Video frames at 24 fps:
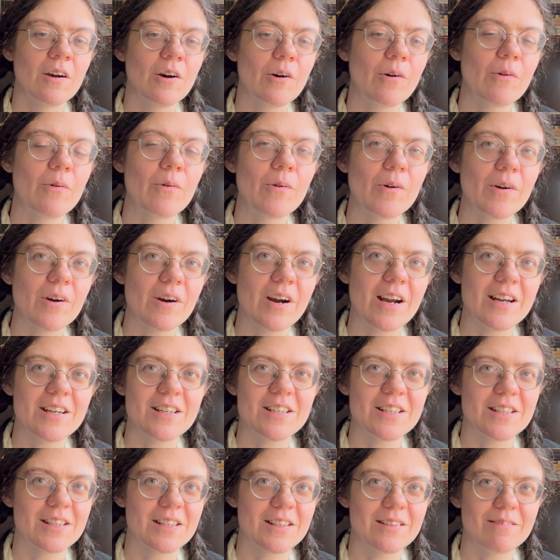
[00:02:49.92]
Or
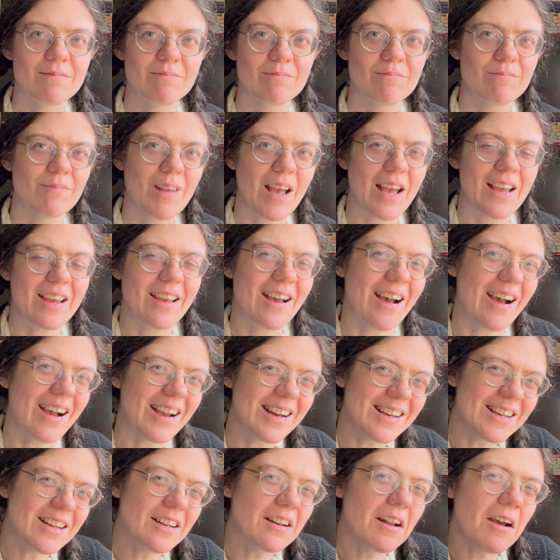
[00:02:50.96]
I
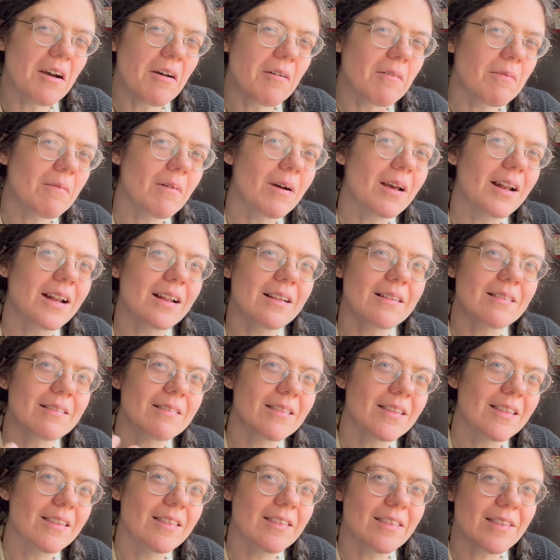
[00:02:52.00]
kind of know what
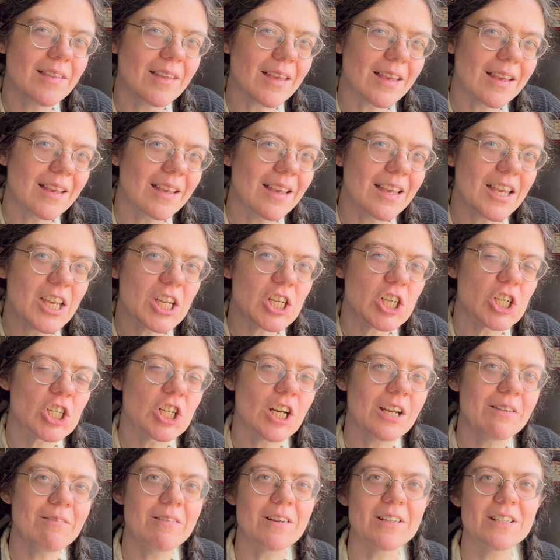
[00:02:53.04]
thing-ish
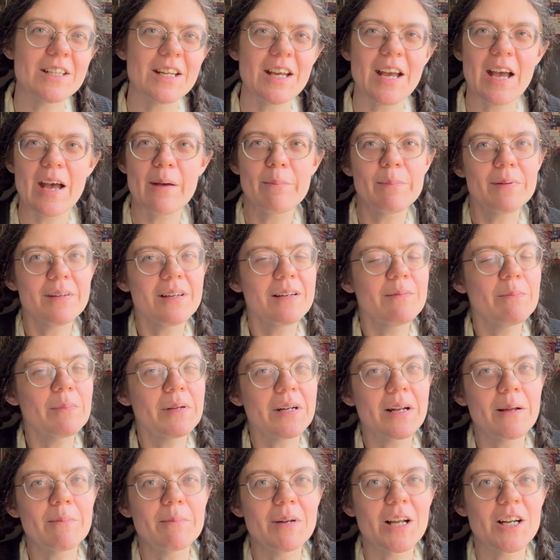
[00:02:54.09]
I want to happen, but
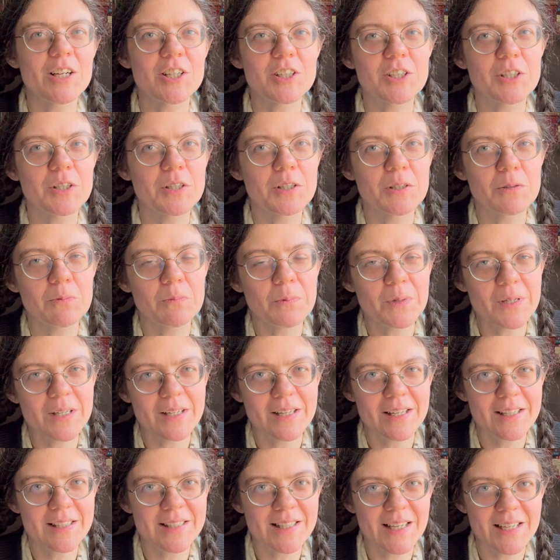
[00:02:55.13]
I'm not sure what
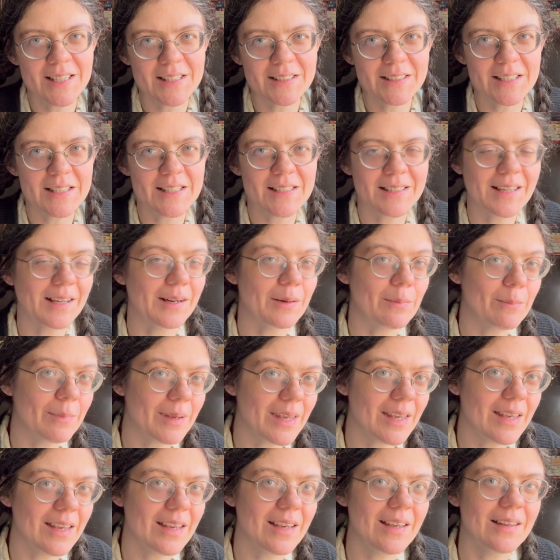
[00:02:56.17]
exactly it's going to
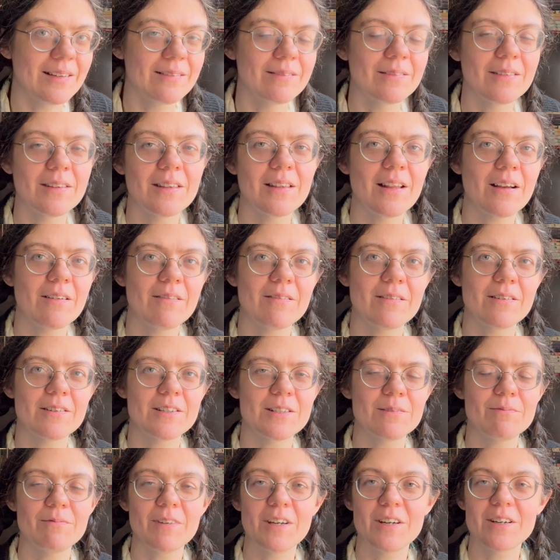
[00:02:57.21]
be. There were
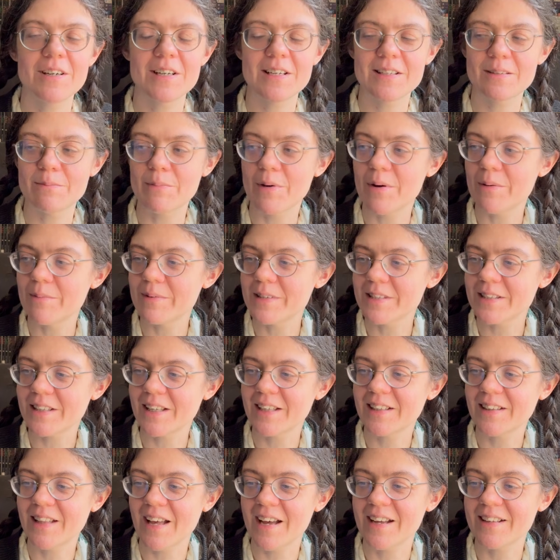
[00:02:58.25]
some various moments
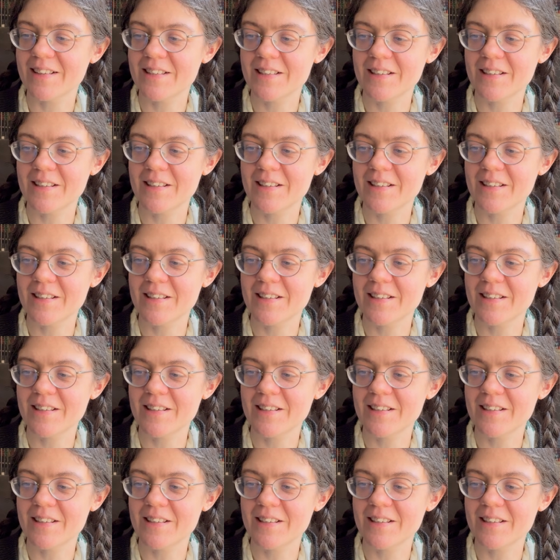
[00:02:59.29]
like that.